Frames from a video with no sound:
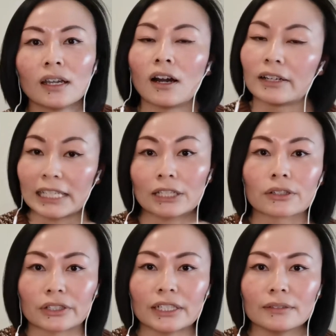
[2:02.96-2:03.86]
on
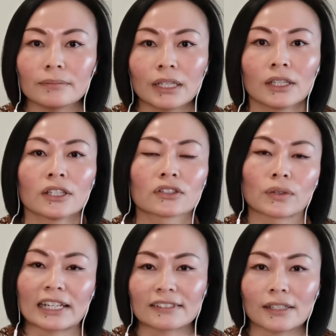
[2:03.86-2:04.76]
e-learning. So
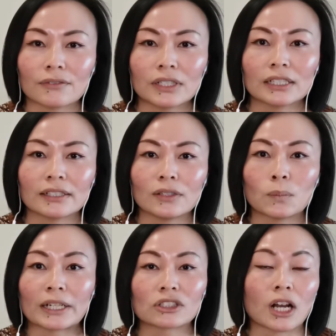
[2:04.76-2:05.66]
that's definitely
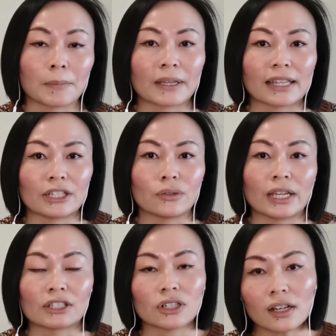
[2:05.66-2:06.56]
one topic that you
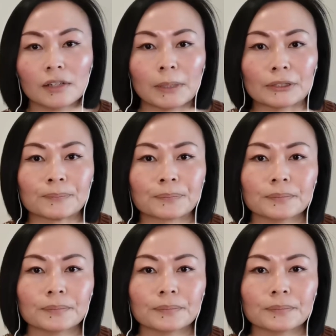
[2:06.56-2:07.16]
can talk about.